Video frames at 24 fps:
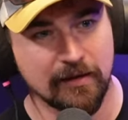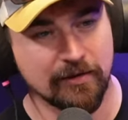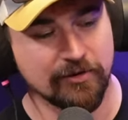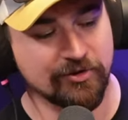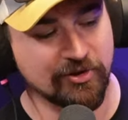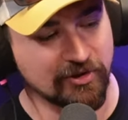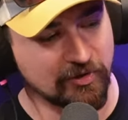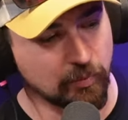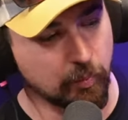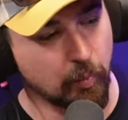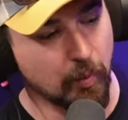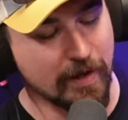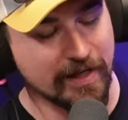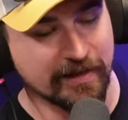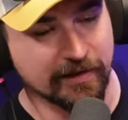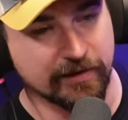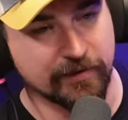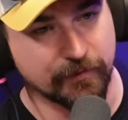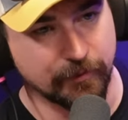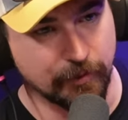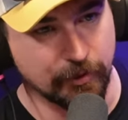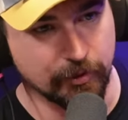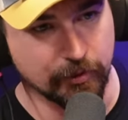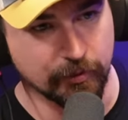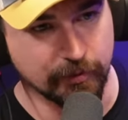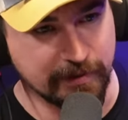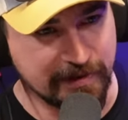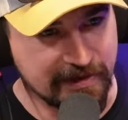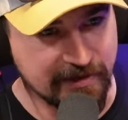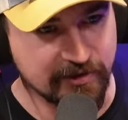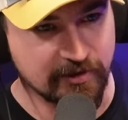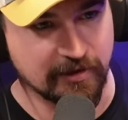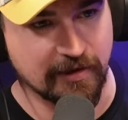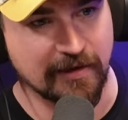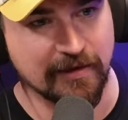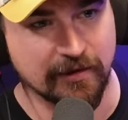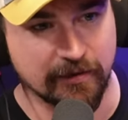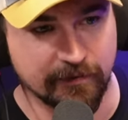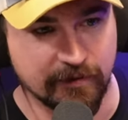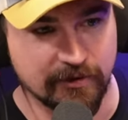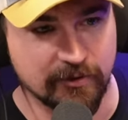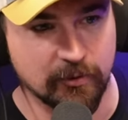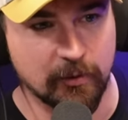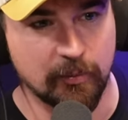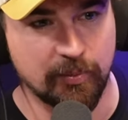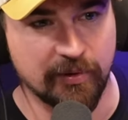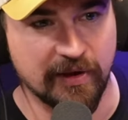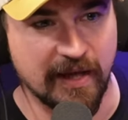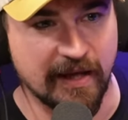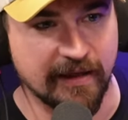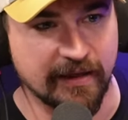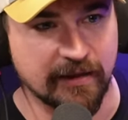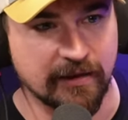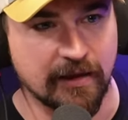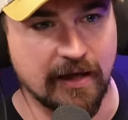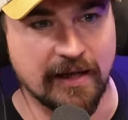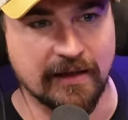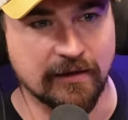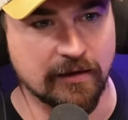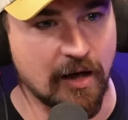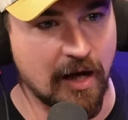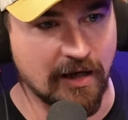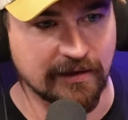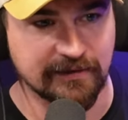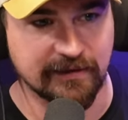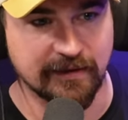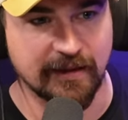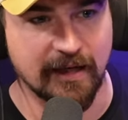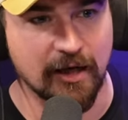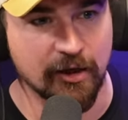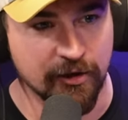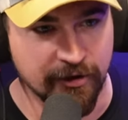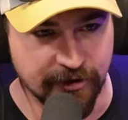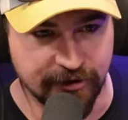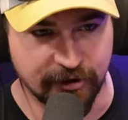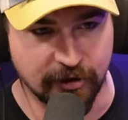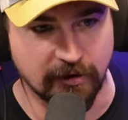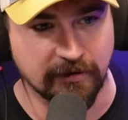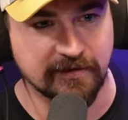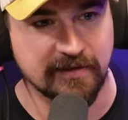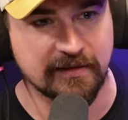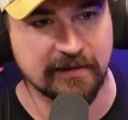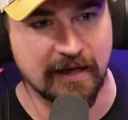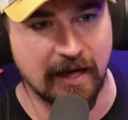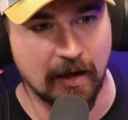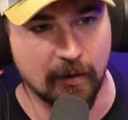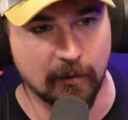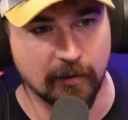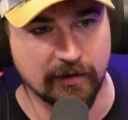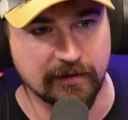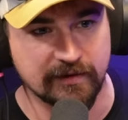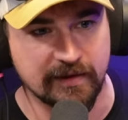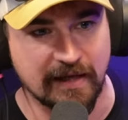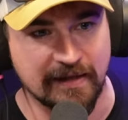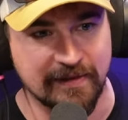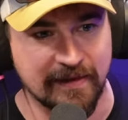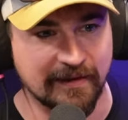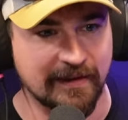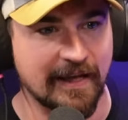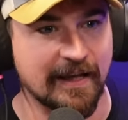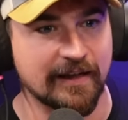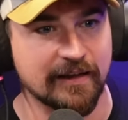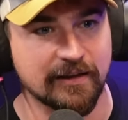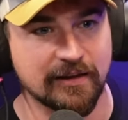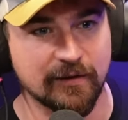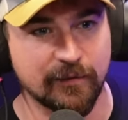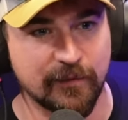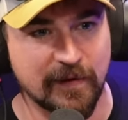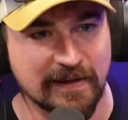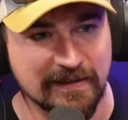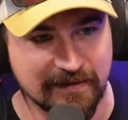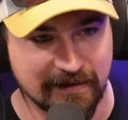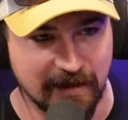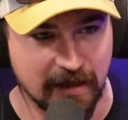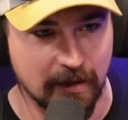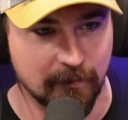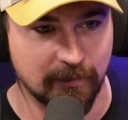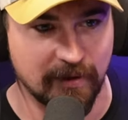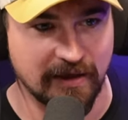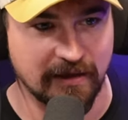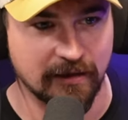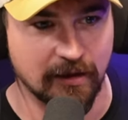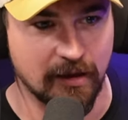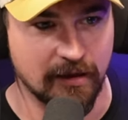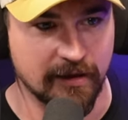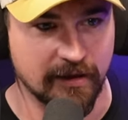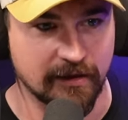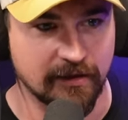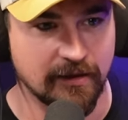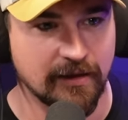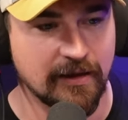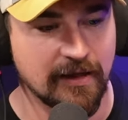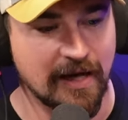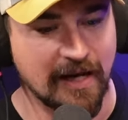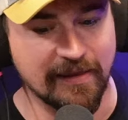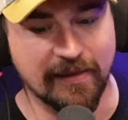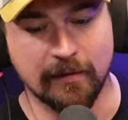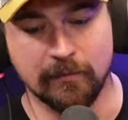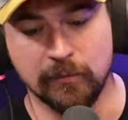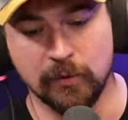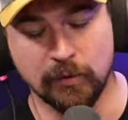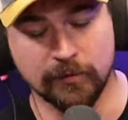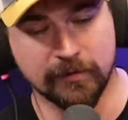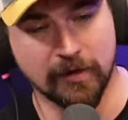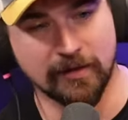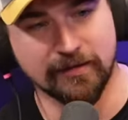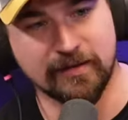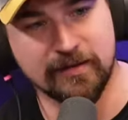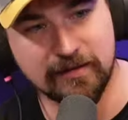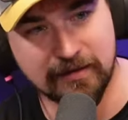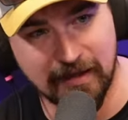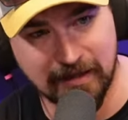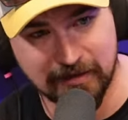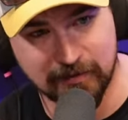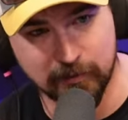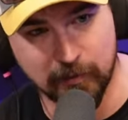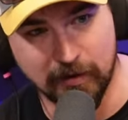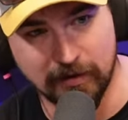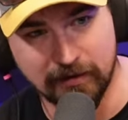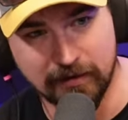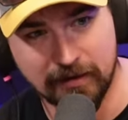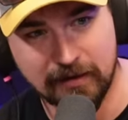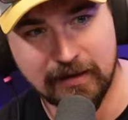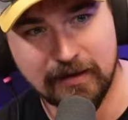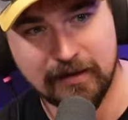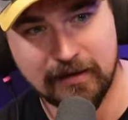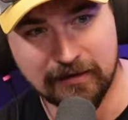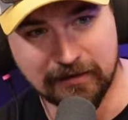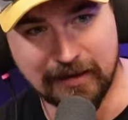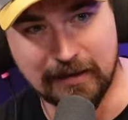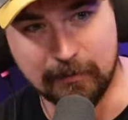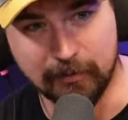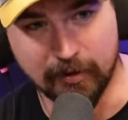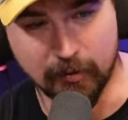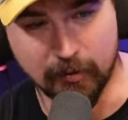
just went through each individual planet and knocked yeah. it out in 13 hours and then had a defense campaign on it and then moved on to the we, next we, one. We, we, Liber-